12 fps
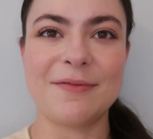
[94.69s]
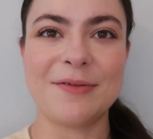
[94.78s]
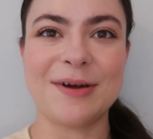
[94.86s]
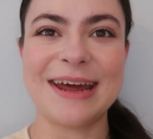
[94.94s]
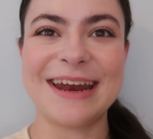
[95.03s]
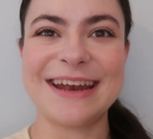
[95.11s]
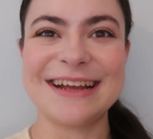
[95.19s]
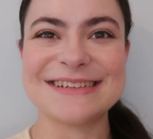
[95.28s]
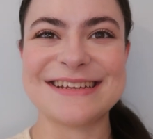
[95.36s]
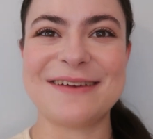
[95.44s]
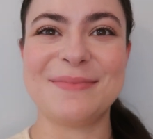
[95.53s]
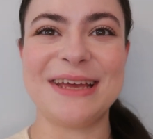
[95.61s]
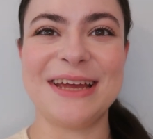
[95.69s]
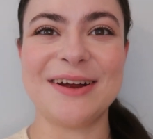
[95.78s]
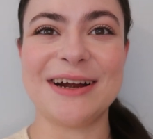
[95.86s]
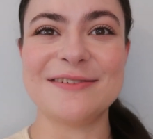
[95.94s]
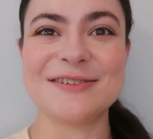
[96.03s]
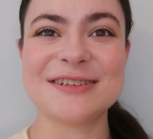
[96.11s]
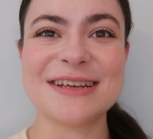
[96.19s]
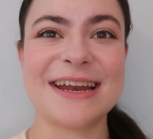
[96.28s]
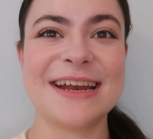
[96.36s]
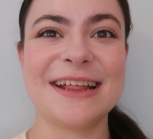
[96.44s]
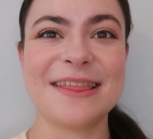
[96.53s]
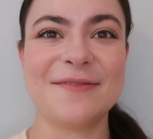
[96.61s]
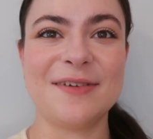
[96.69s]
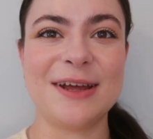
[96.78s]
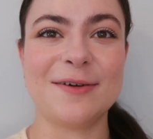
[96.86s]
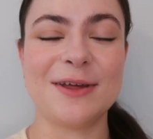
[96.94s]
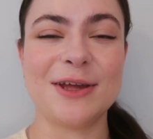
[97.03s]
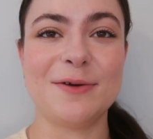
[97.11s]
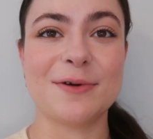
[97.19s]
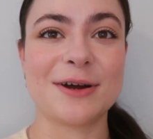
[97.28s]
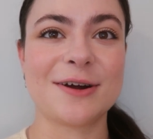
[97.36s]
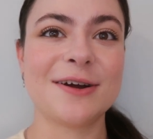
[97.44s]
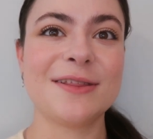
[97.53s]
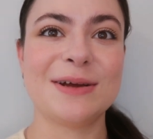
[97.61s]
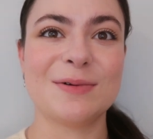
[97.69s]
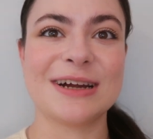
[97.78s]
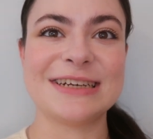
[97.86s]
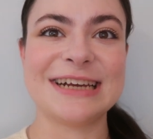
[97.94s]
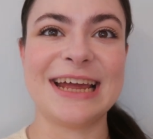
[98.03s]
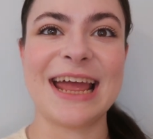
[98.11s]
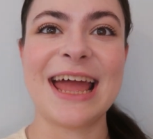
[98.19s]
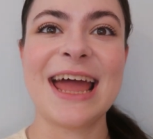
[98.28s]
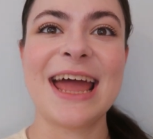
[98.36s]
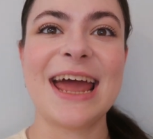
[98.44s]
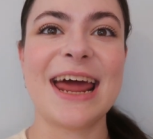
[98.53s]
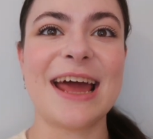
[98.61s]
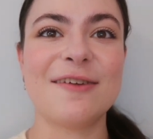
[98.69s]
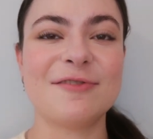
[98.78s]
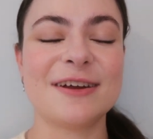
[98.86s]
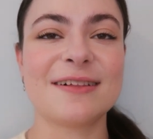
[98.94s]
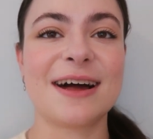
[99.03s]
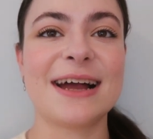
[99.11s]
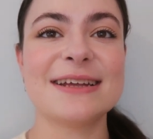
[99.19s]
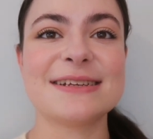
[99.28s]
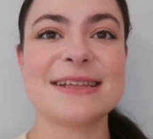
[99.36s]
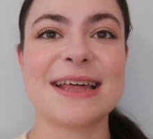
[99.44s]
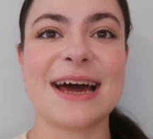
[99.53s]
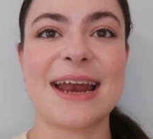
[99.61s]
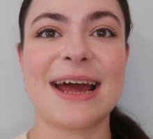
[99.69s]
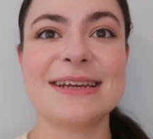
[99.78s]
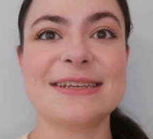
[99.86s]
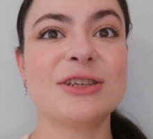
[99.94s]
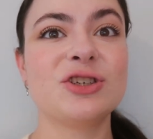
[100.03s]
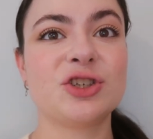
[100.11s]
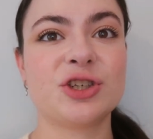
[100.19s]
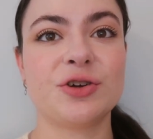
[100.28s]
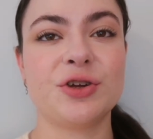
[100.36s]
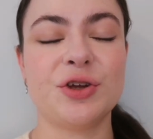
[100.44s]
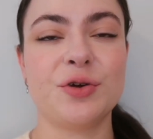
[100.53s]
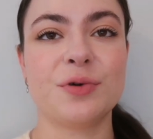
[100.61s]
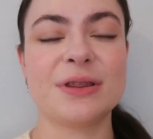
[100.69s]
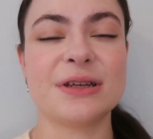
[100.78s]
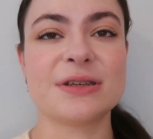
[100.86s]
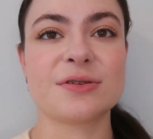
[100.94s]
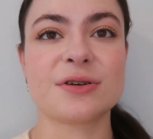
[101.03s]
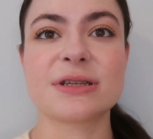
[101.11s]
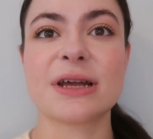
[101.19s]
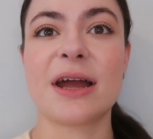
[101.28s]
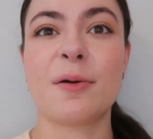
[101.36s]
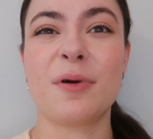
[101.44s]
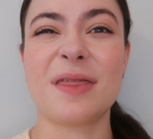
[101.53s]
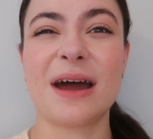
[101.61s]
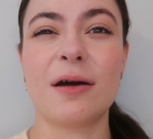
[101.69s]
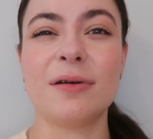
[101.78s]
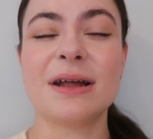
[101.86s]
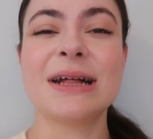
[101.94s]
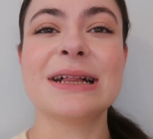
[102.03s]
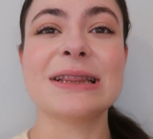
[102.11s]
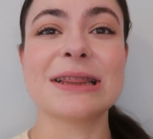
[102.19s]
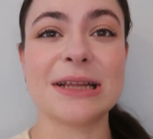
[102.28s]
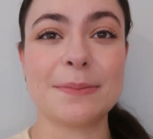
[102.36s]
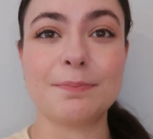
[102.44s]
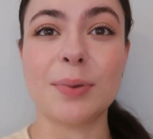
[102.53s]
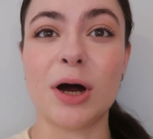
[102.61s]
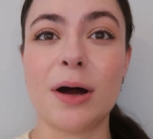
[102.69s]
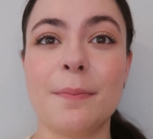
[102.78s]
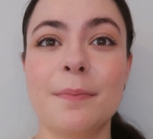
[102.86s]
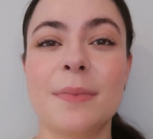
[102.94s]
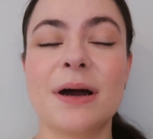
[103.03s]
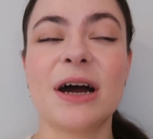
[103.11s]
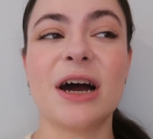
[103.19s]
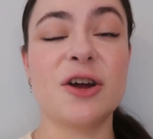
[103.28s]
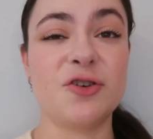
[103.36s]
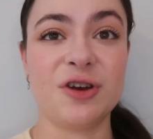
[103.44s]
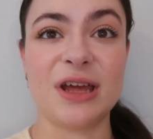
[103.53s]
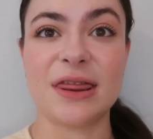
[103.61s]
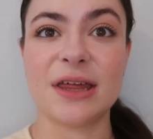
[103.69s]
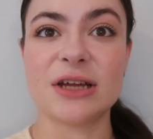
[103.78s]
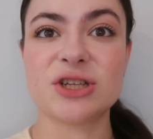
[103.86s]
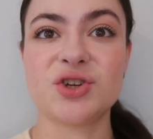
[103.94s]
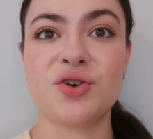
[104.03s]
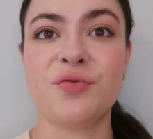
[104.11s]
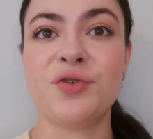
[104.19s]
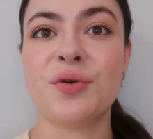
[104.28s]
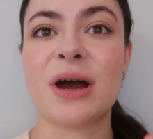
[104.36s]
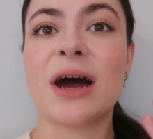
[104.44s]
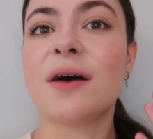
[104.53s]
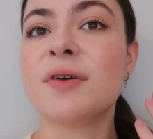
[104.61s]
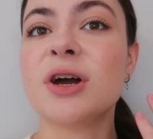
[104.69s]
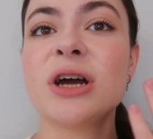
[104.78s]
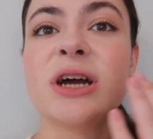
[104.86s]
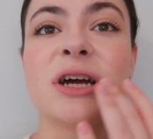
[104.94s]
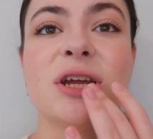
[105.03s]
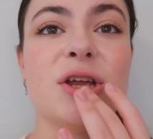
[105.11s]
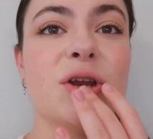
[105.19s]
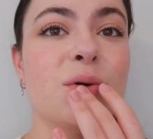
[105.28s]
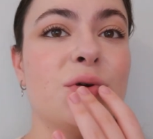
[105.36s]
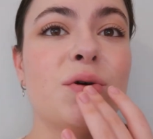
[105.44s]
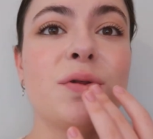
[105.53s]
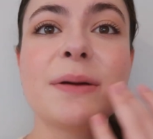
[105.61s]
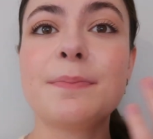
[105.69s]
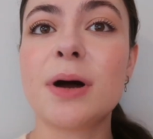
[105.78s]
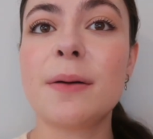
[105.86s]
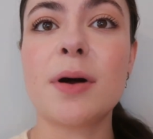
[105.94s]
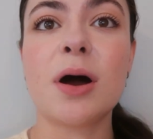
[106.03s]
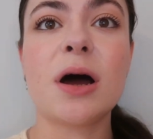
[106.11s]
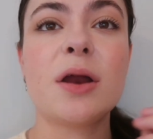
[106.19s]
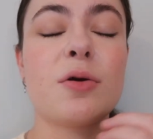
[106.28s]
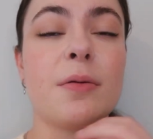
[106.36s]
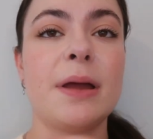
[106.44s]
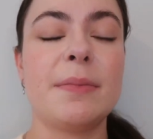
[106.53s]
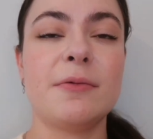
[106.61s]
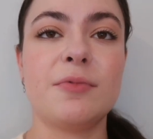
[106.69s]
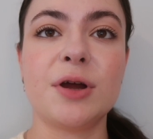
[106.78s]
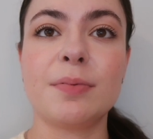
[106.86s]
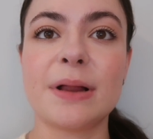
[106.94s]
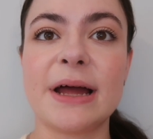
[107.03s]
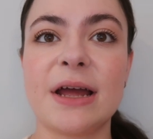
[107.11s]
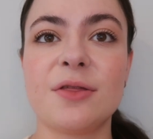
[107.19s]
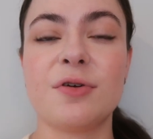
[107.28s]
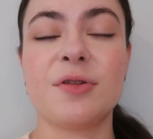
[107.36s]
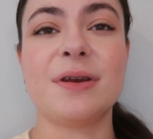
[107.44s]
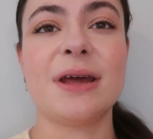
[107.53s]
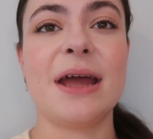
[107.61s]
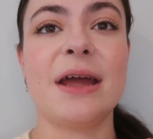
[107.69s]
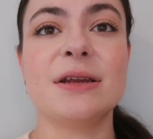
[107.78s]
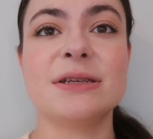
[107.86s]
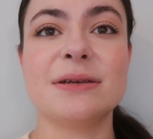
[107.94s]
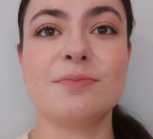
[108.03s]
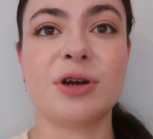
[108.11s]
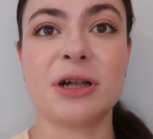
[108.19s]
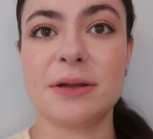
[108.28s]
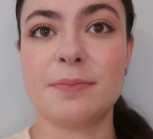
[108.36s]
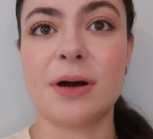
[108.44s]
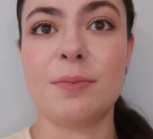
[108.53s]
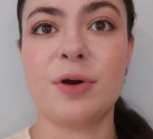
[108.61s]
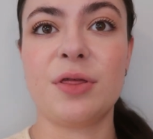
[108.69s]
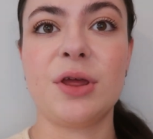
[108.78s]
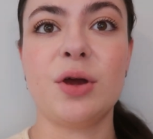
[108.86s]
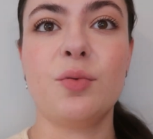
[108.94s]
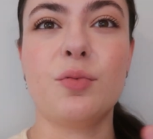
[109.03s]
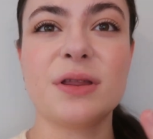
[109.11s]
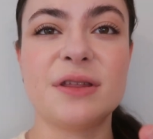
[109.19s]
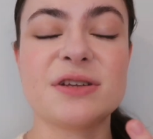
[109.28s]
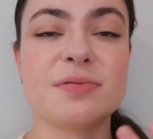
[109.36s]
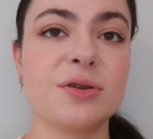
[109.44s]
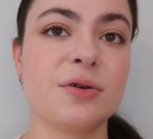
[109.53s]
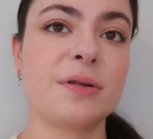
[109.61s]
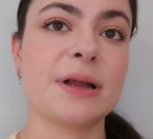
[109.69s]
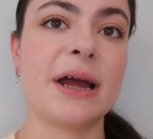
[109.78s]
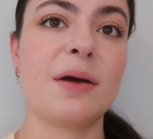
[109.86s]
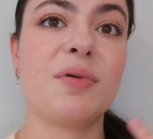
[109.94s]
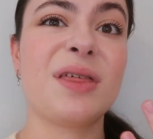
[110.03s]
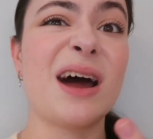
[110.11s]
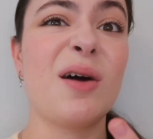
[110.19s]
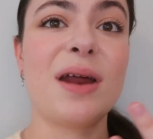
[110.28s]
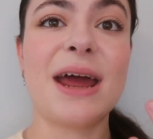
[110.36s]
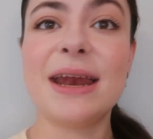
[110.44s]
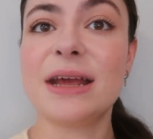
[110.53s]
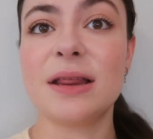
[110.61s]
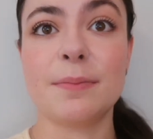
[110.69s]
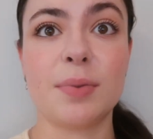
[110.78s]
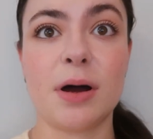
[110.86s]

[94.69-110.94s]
everyone, Editing Sammy here. I was just editing the video that you are currently watching, and I realized that I didn't show you what this looks like without lip balm underneath it. So if you have, you know, no lip balm on, or maybe reapplying it throughout the day and didn't bring a lip balm with you, what this would look like without any lip